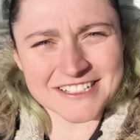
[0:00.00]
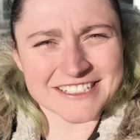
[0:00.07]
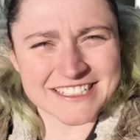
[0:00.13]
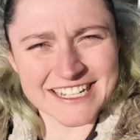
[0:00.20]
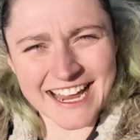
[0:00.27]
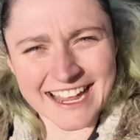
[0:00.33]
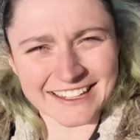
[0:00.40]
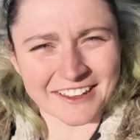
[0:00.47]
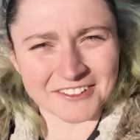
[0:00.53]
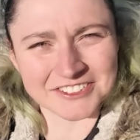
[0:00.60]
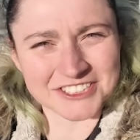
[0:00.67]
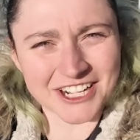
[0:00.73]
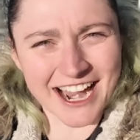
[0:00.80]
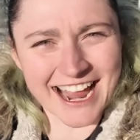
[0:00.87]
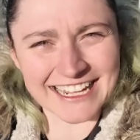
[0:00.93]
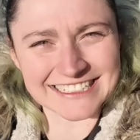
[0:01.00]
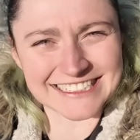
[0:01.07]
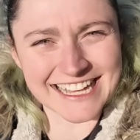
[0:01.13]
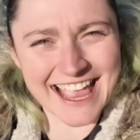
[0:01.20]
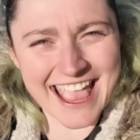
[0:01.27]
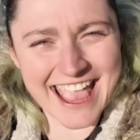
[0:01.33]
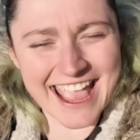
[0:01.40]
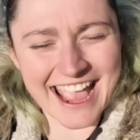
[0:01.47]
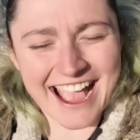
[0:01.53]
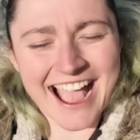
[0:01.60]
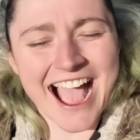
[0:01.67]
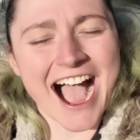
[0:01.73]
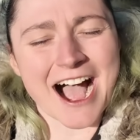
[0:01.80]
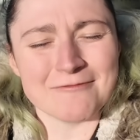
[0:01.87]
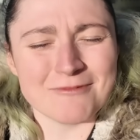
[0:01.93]
and G loves trains here.
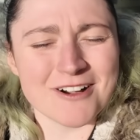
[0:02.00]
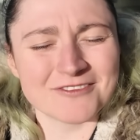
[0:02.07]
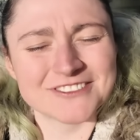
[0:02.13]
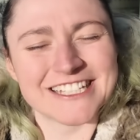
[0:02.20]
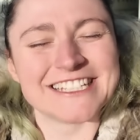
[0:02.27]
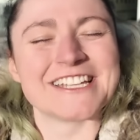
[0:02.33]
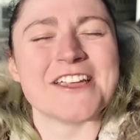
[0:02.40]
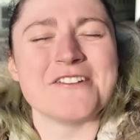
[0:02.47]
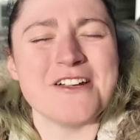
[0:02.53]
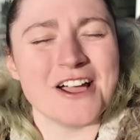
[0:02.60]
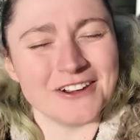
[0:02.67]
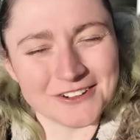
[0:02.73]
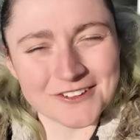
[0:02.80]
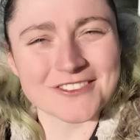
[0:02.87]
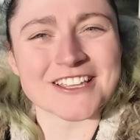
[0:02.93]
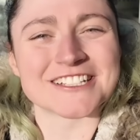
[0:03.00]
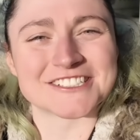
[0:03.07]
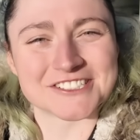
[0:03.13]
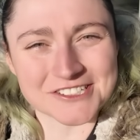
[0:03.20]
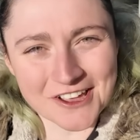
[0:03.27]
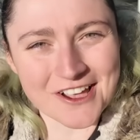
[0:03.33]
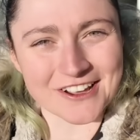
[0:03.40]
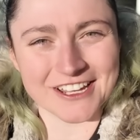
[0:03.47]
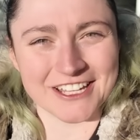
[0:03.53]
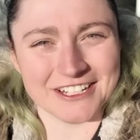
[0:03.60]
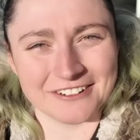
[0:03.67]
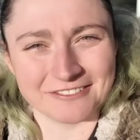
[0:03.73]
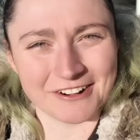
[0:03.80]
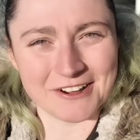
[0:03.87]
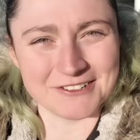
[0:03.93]
I'm off to do another
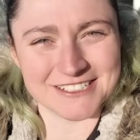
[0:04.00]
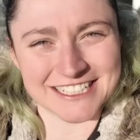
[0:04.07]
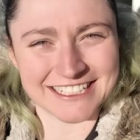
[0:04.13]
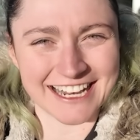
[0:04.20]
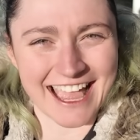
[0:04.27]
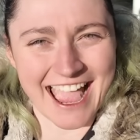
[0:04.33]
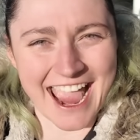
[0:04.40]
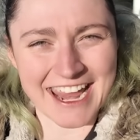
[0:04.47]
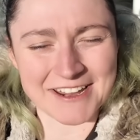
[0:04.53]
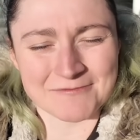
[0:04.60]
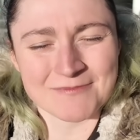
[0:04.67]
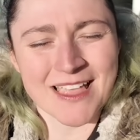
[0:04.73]
circular route today.